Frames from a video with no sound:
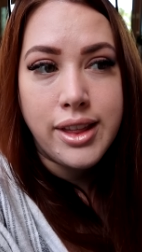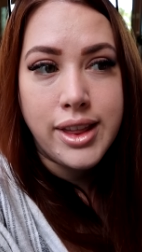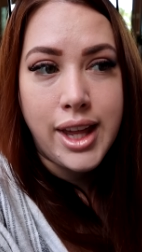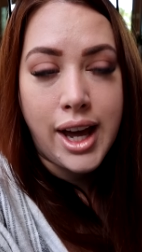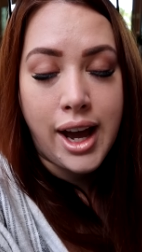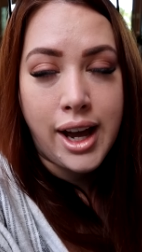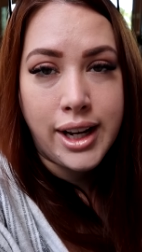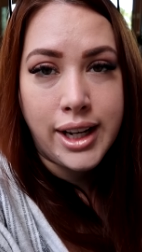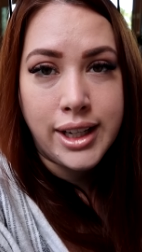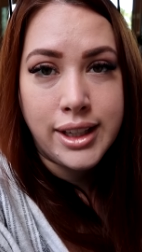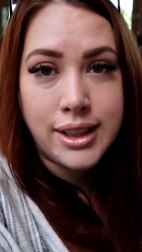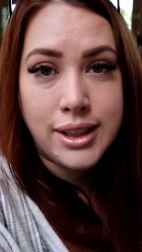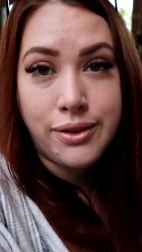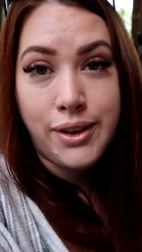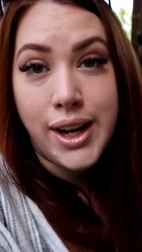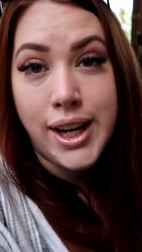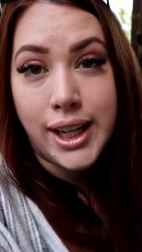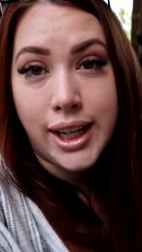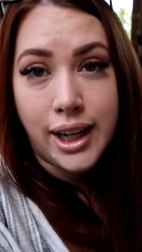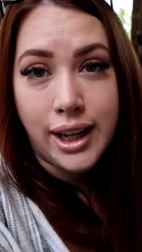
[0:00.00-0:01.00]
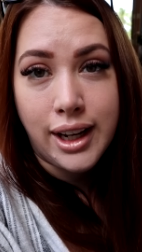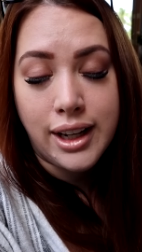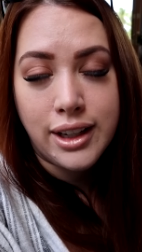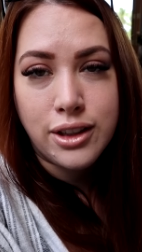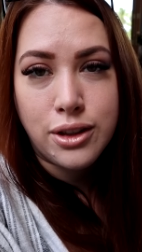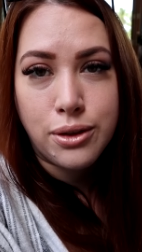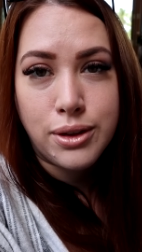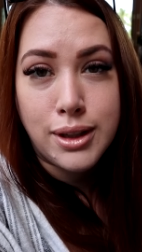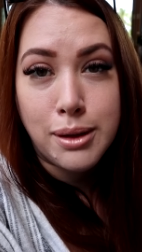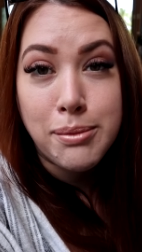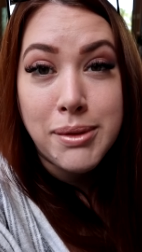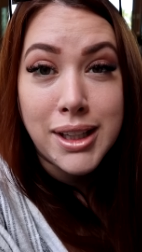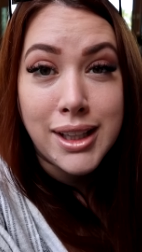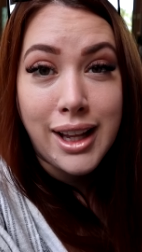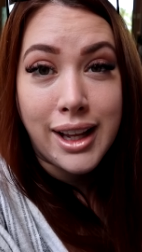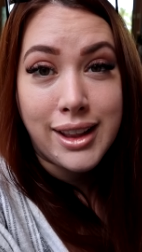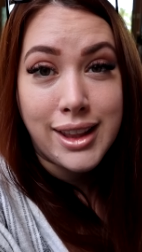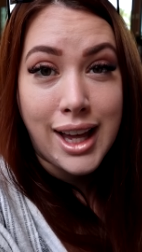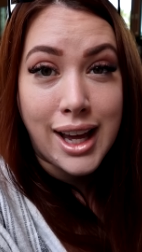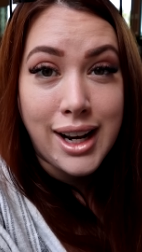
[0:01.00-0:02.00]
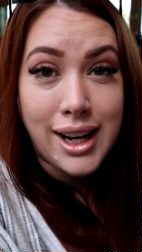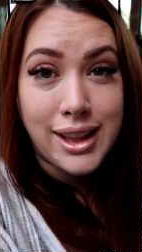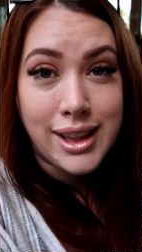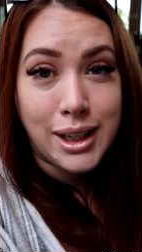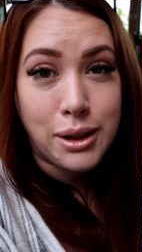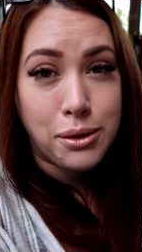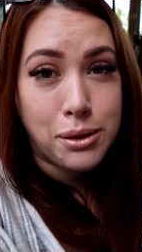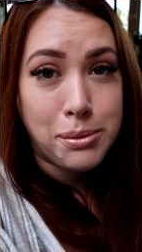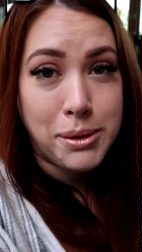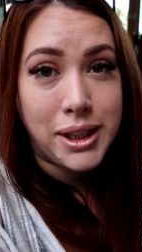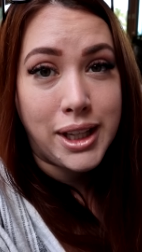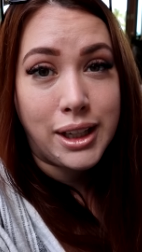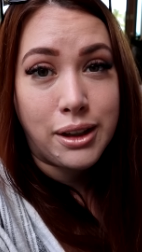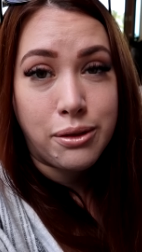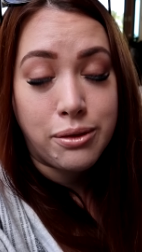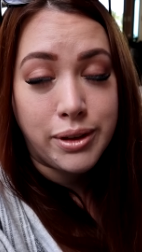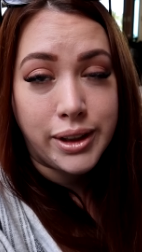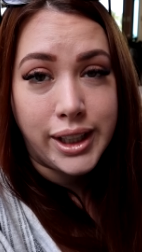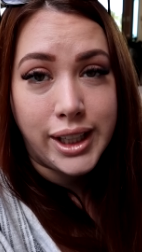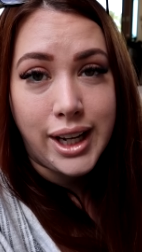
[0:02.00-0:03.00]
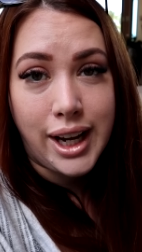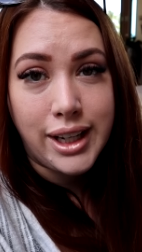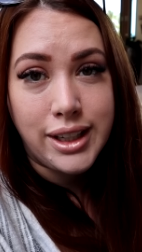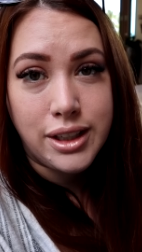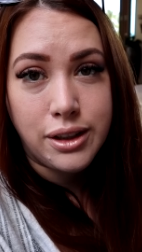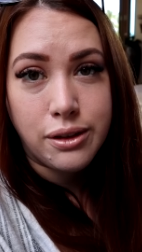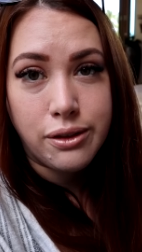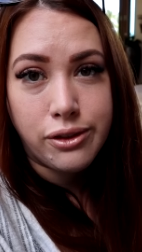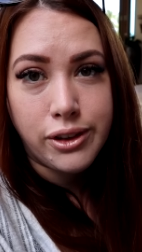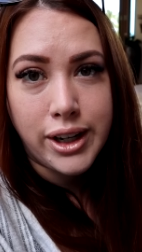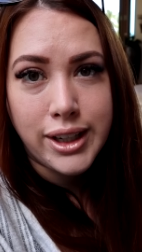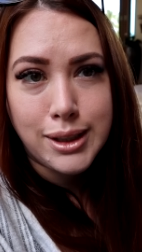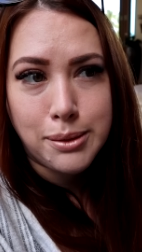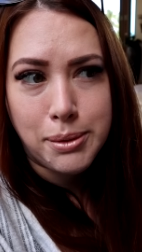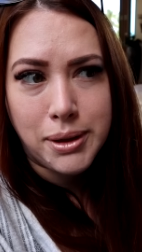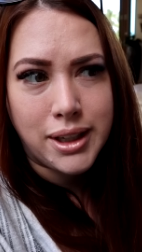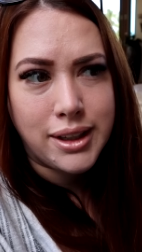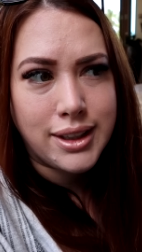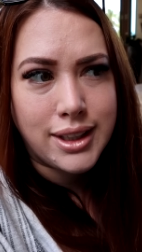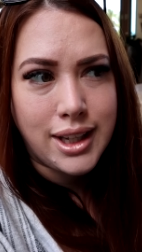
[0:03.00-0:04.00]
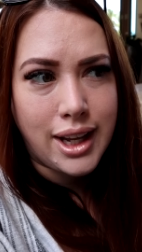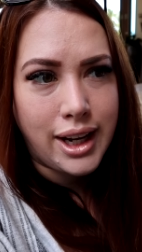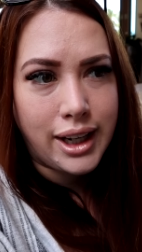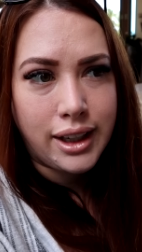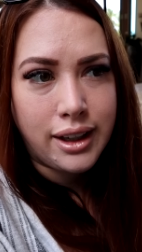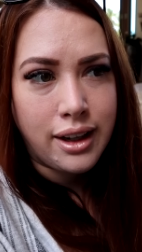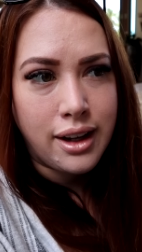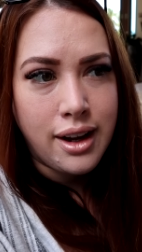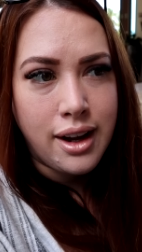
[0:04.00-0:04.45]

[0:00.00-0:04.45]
that is vacant and so something like that i think would be like really ideal for us because like